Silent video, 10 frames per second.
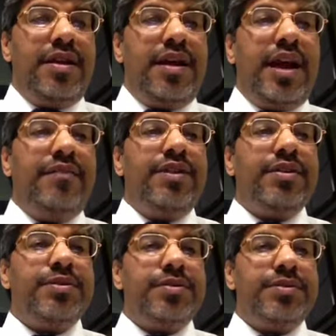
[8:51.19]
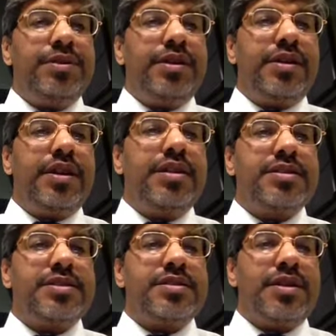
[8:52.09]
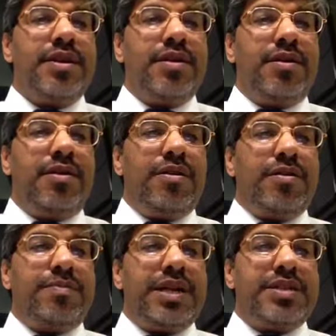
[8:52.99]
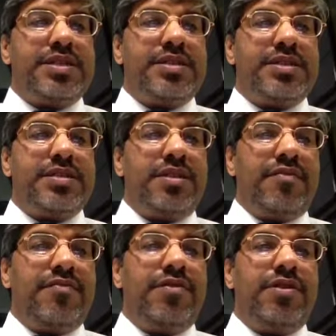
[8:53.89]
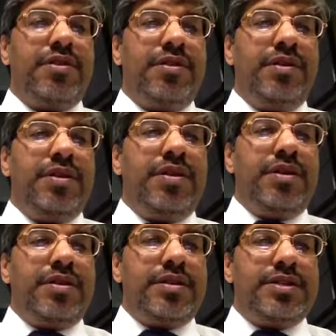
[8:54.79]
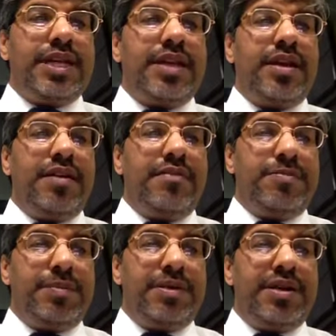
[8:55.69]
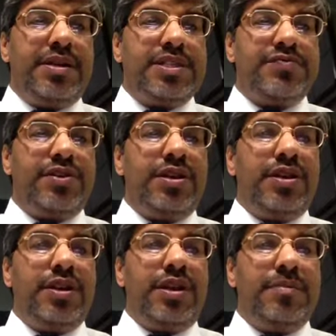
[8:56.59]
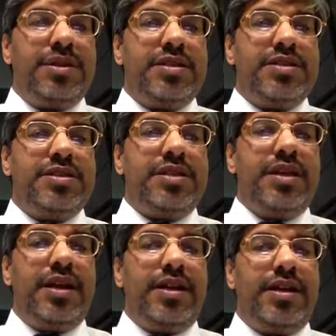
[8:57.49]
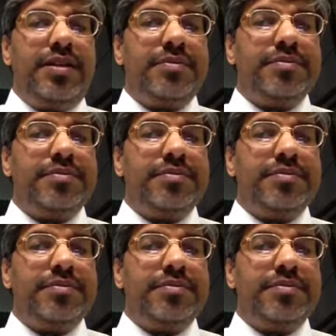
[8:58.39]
And we have to do the drills or practice for checking our preparedness for emergency handling.